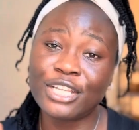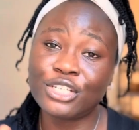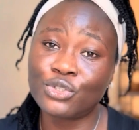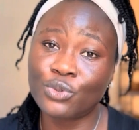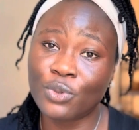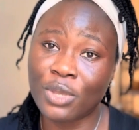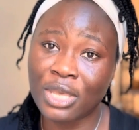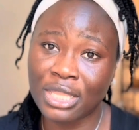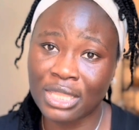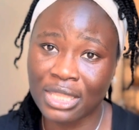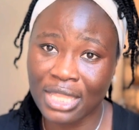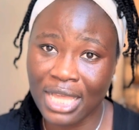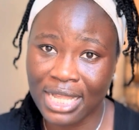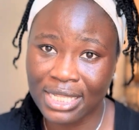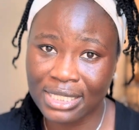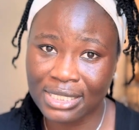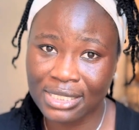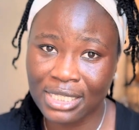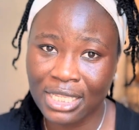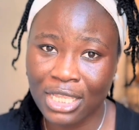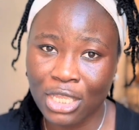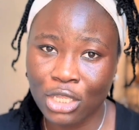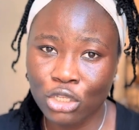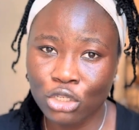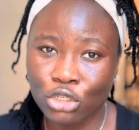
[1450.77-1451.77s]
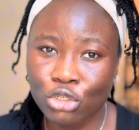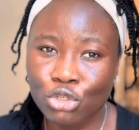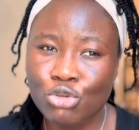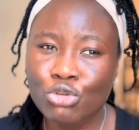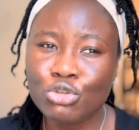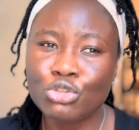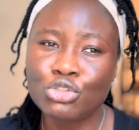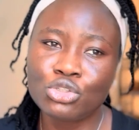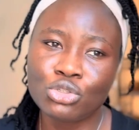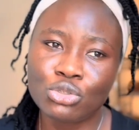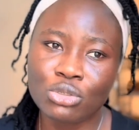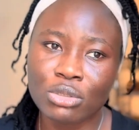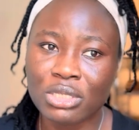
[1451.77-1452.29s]
doing that,
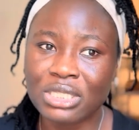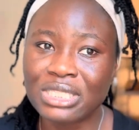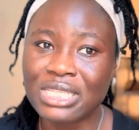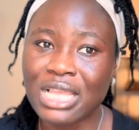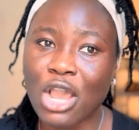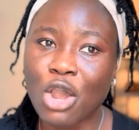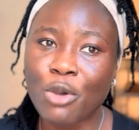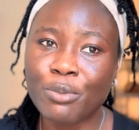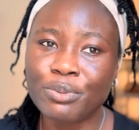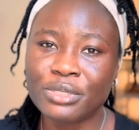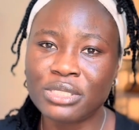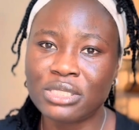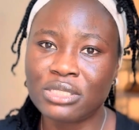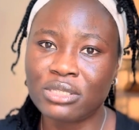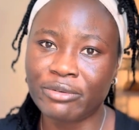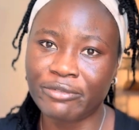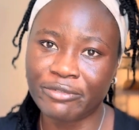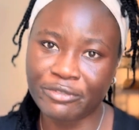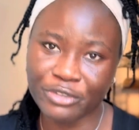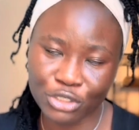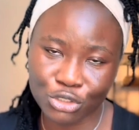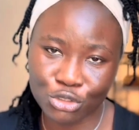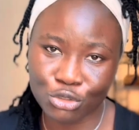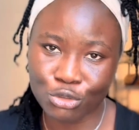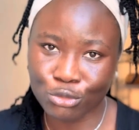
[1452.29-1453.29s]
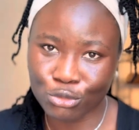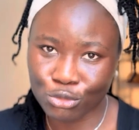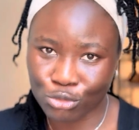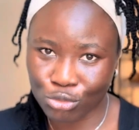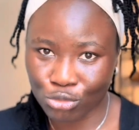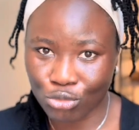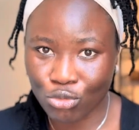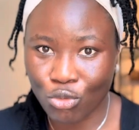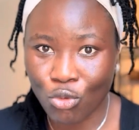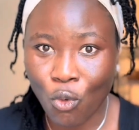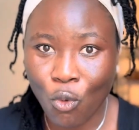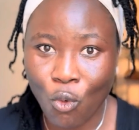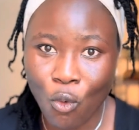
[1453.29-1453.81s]
it helps the video
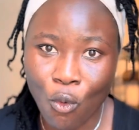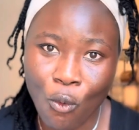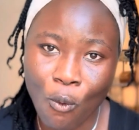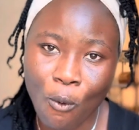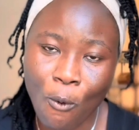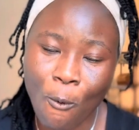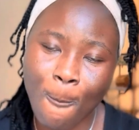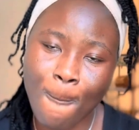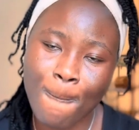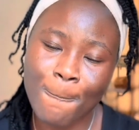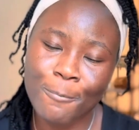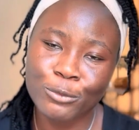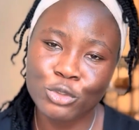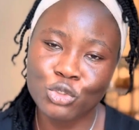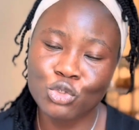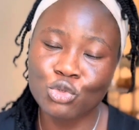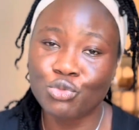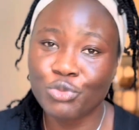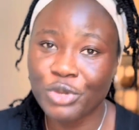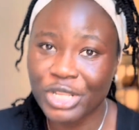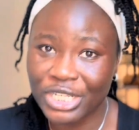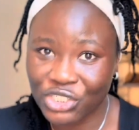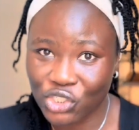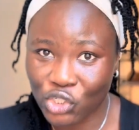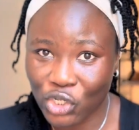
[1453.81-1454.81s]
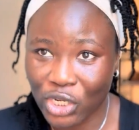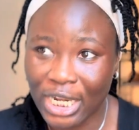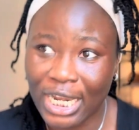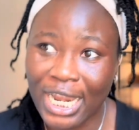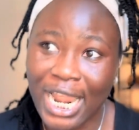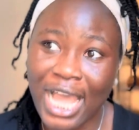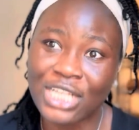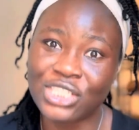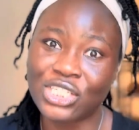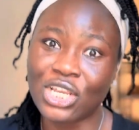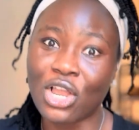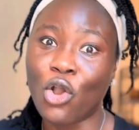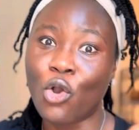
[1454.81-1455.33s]
to reach a
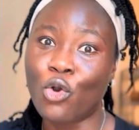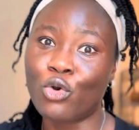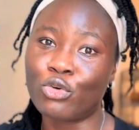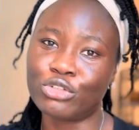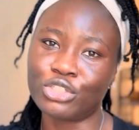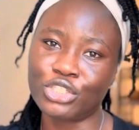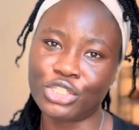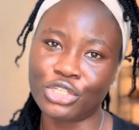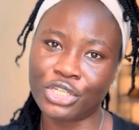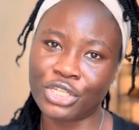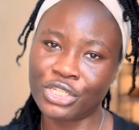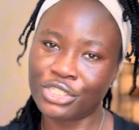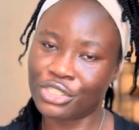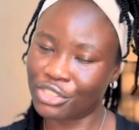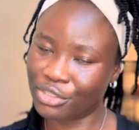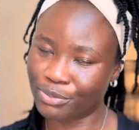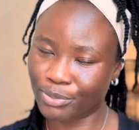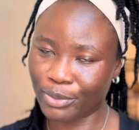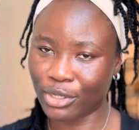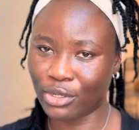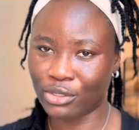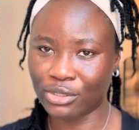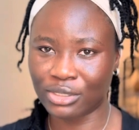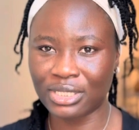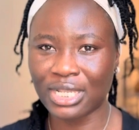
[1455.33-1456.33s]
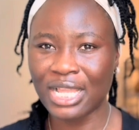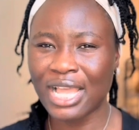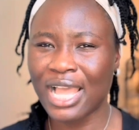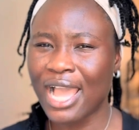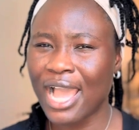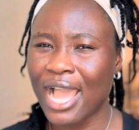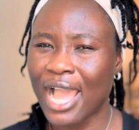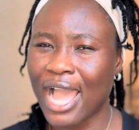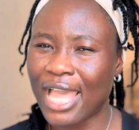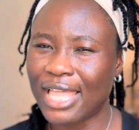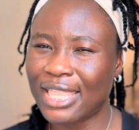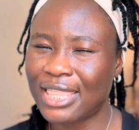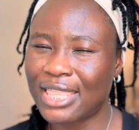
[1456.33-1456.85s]
larger audience, because
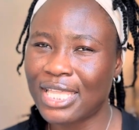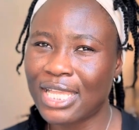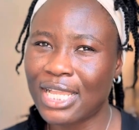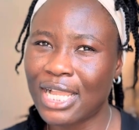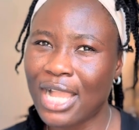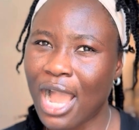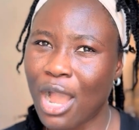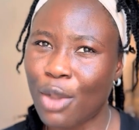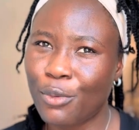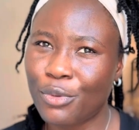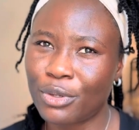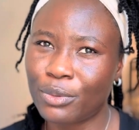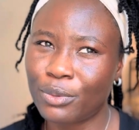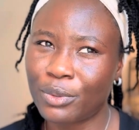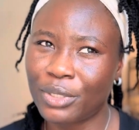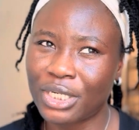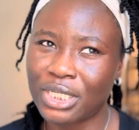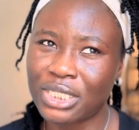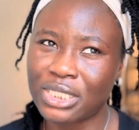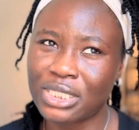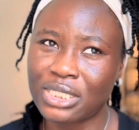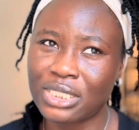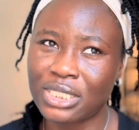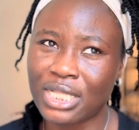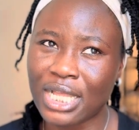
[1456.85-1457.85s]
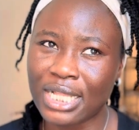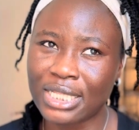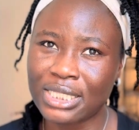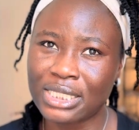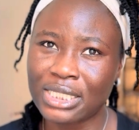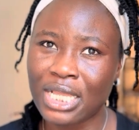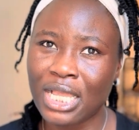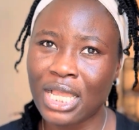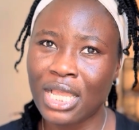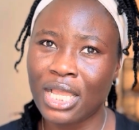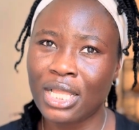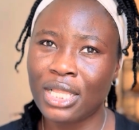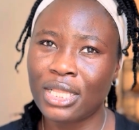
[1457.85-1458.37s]
I think how it works is that
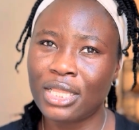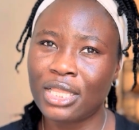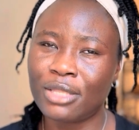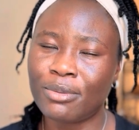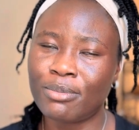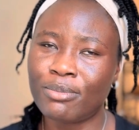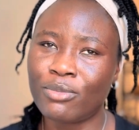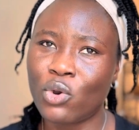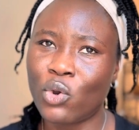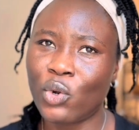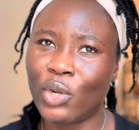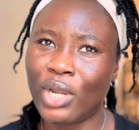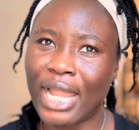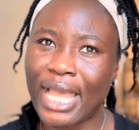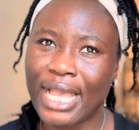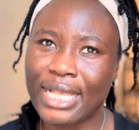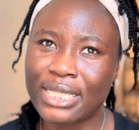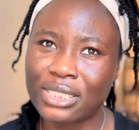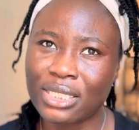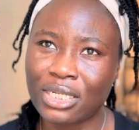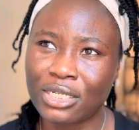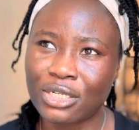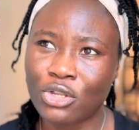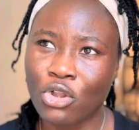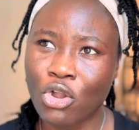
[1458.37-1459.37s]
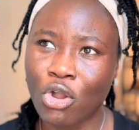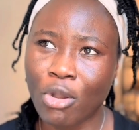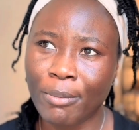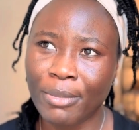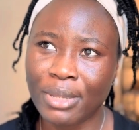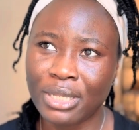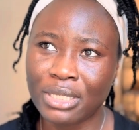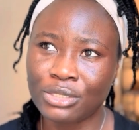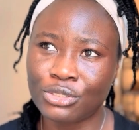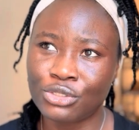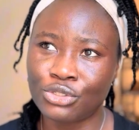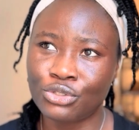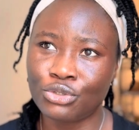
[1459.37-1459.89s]
the more likes and
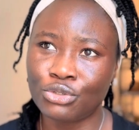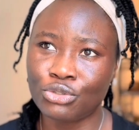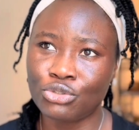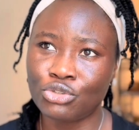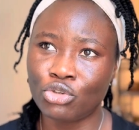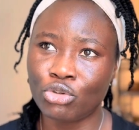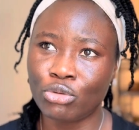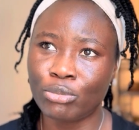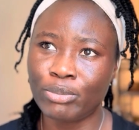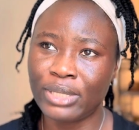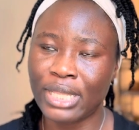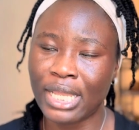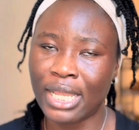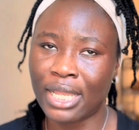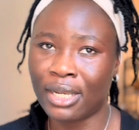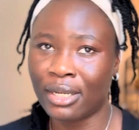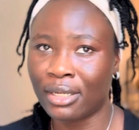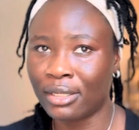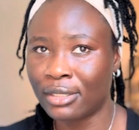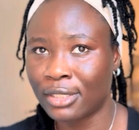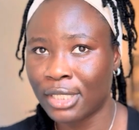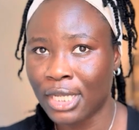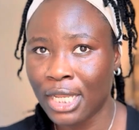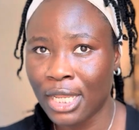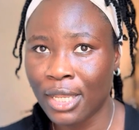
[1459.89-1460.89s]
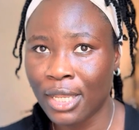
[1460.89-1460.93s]
comments, YouTube then